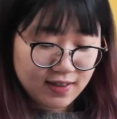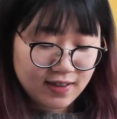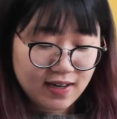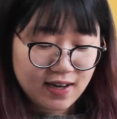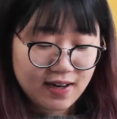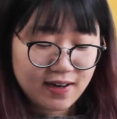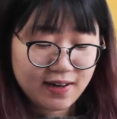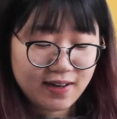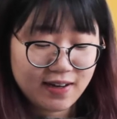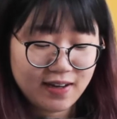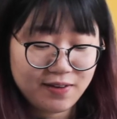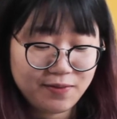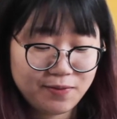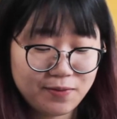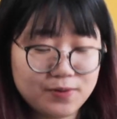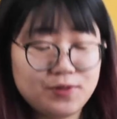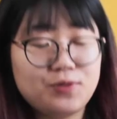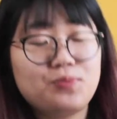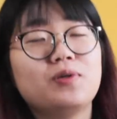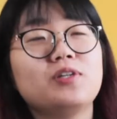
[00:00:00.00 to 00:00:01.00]
I
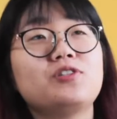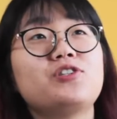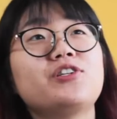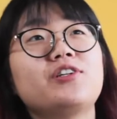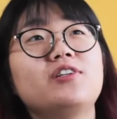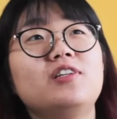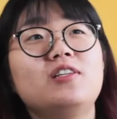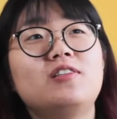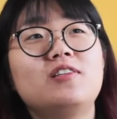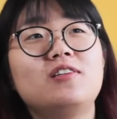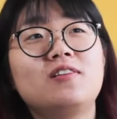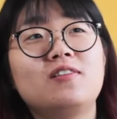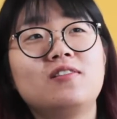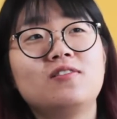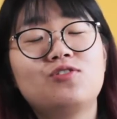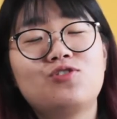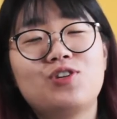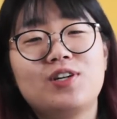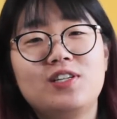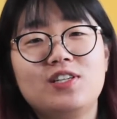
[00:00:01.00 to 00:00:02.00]
was watching Knitting
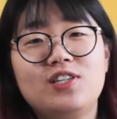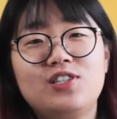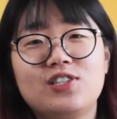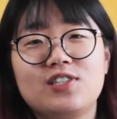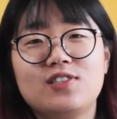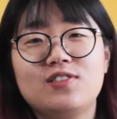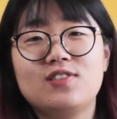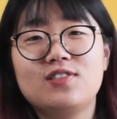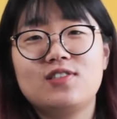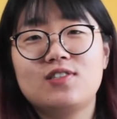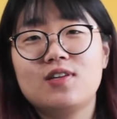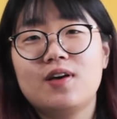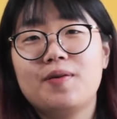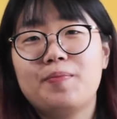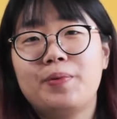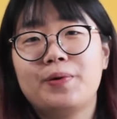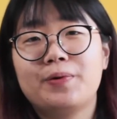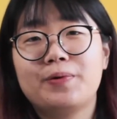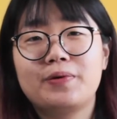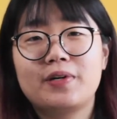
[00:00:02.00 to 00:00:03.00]
Traditions
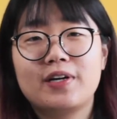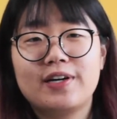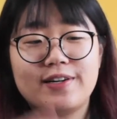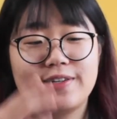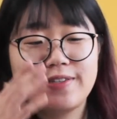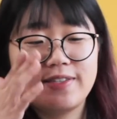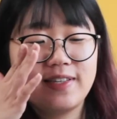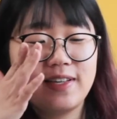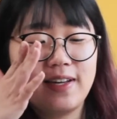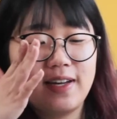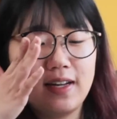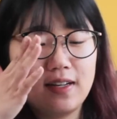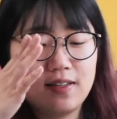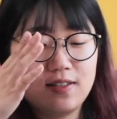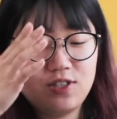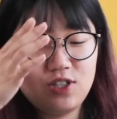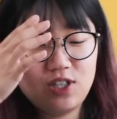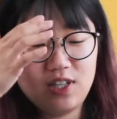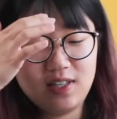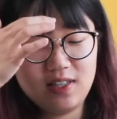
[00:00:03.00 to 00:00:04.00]
podcast and
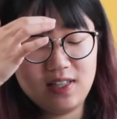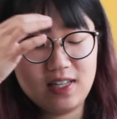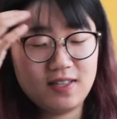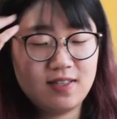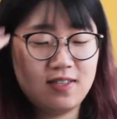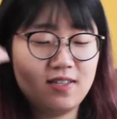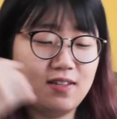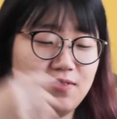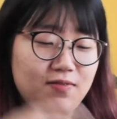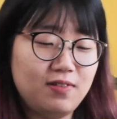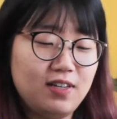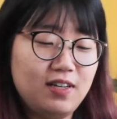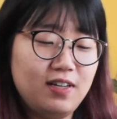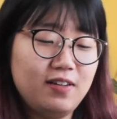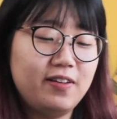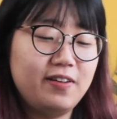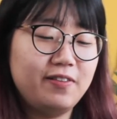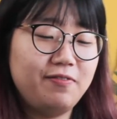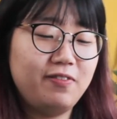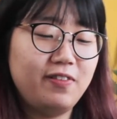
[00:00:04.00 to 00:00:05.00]
she knit a really
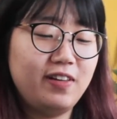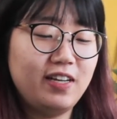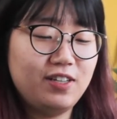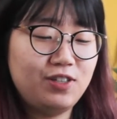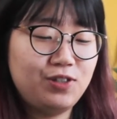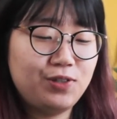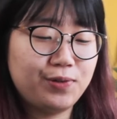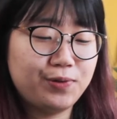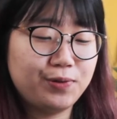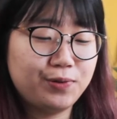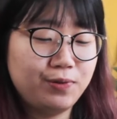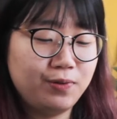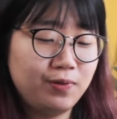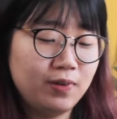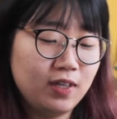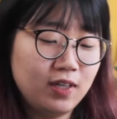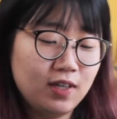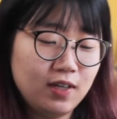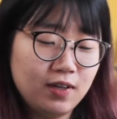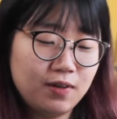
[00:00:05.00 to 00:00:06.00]
lovely shawl
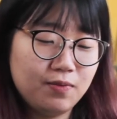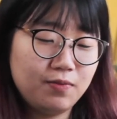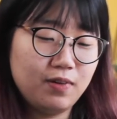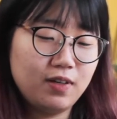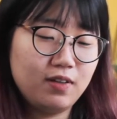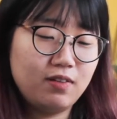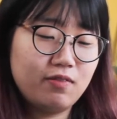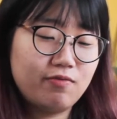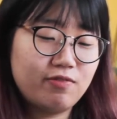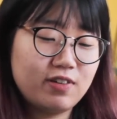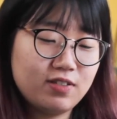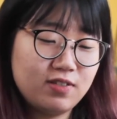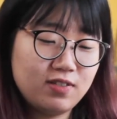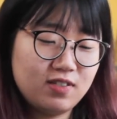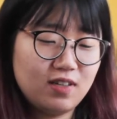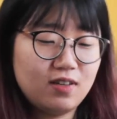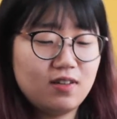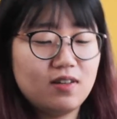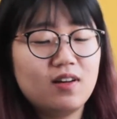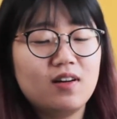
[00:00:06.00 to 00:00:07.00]
with
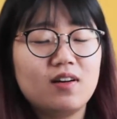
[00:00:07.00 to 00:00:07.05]
rustic,